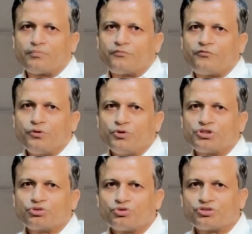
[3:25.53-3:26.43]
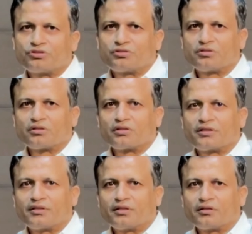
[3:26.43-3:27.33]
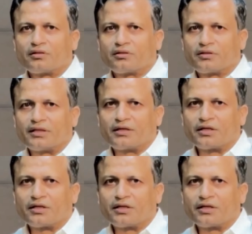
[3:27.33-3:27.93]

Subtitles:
few issues that